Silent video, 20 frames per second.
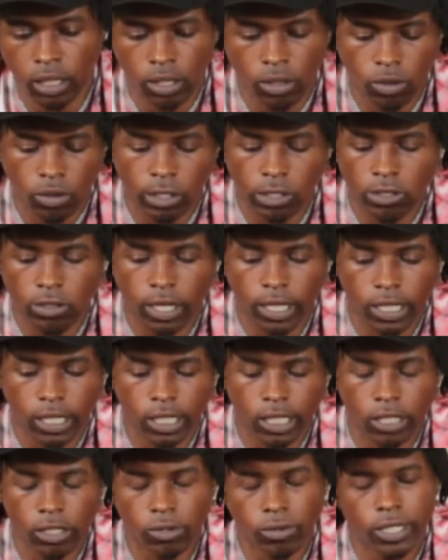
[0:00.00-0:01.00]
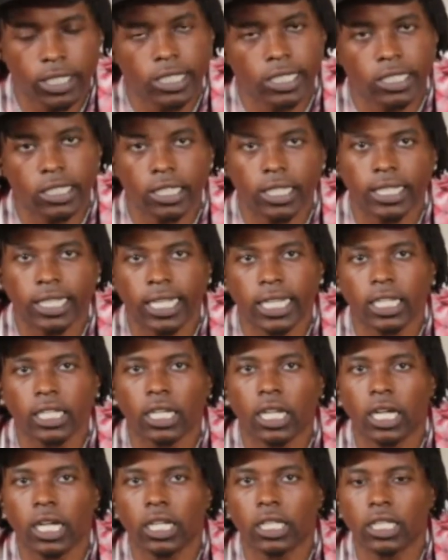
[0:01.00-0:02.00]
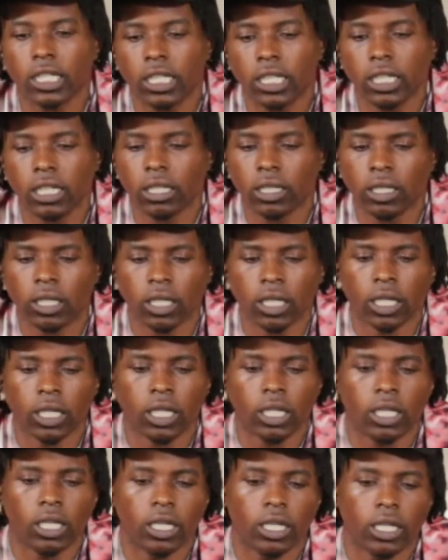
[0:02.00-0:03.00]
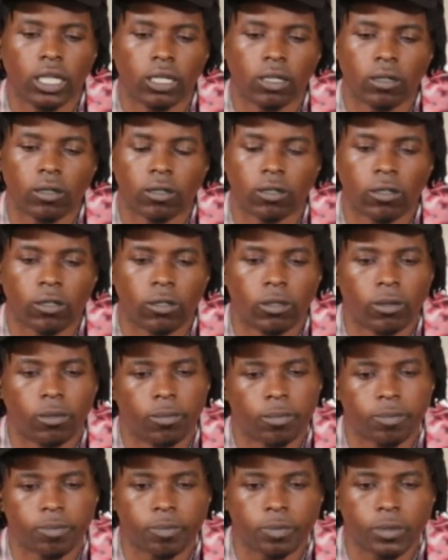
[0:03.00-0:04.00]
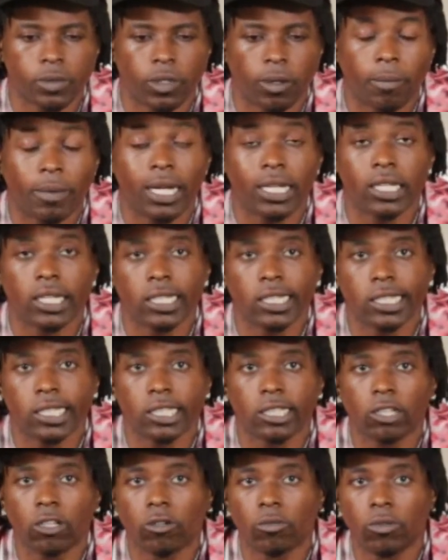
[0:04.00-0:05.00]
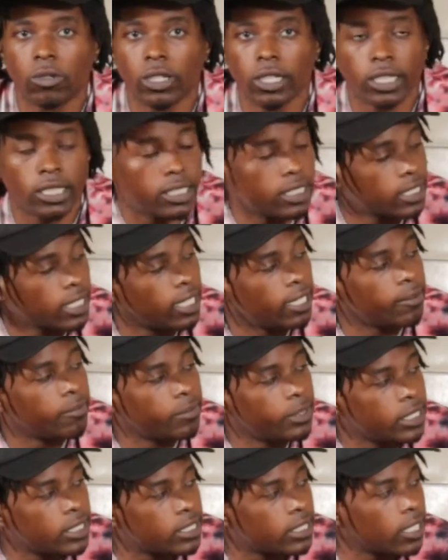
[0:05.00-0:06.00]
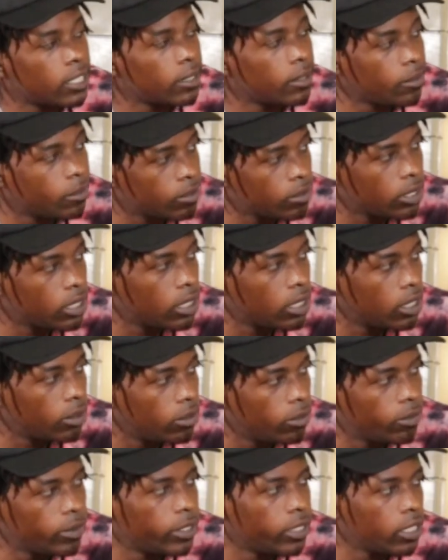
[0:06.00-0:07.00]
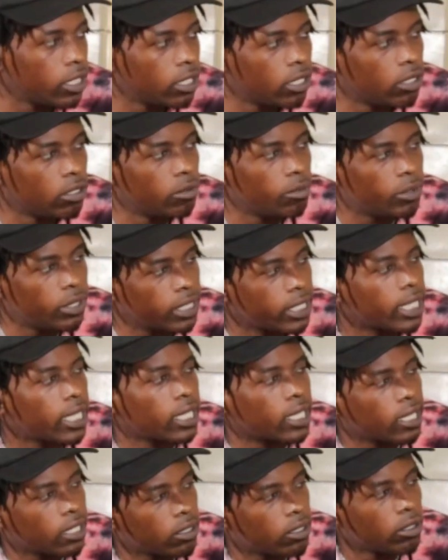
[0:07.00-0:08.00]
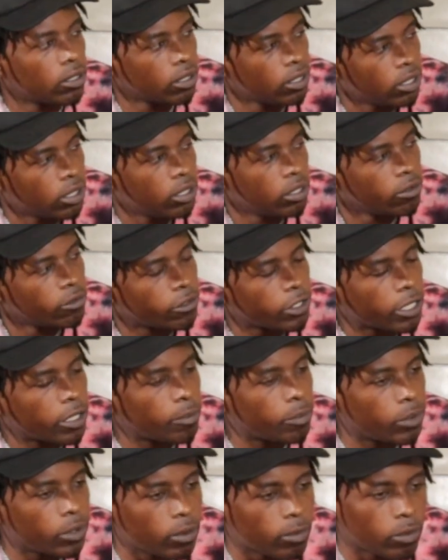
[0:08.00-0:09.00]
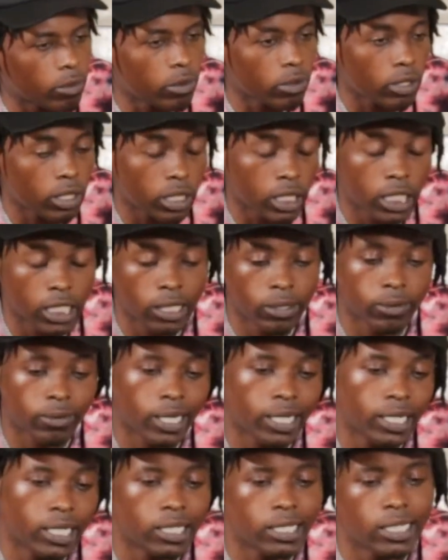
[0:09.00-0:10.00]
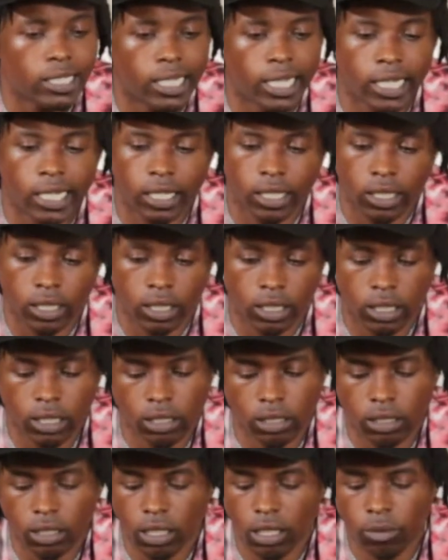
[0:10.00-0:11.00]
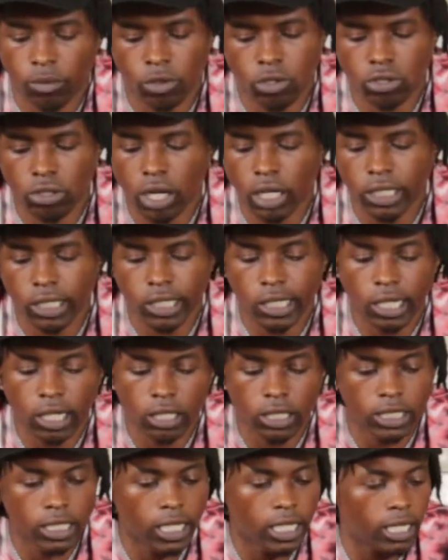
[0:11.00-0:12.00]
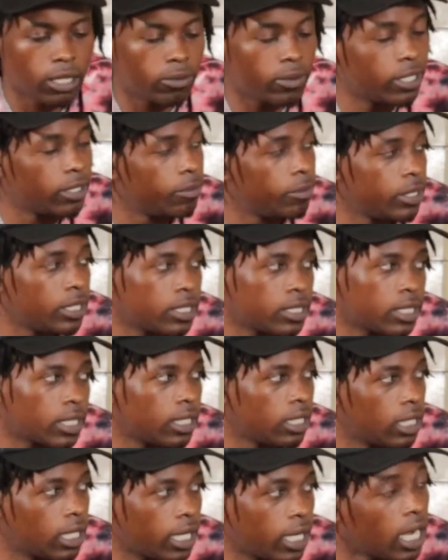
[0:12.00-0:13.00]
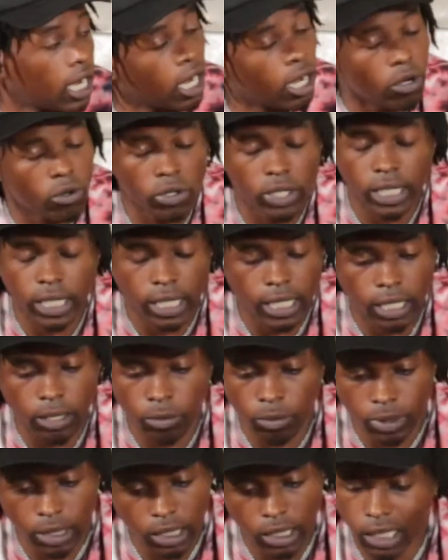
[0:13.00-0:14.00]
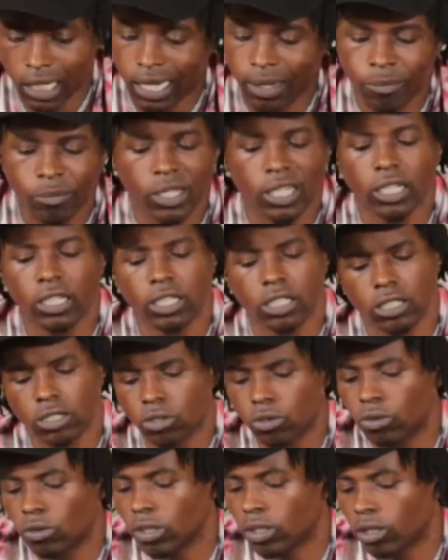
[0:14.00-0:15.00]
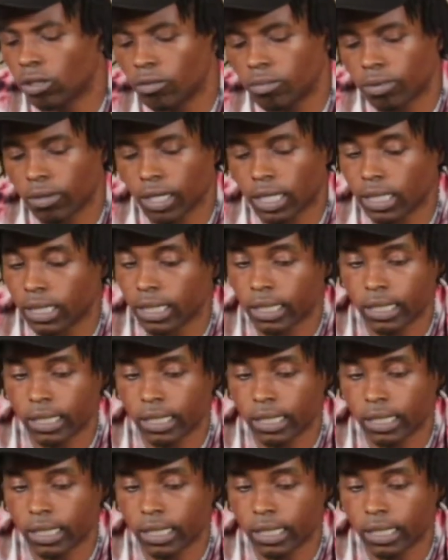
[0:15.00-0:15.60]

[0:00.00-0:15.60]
We're trying to get the rest of the date locked in. And about to get this Dope Boy and Designer mixtape. Yeah, we're gonna put that out for the people. Then right after that, I'm gonna drop the Northside way mixtape. Like I already got on deal. I've been in the studio probably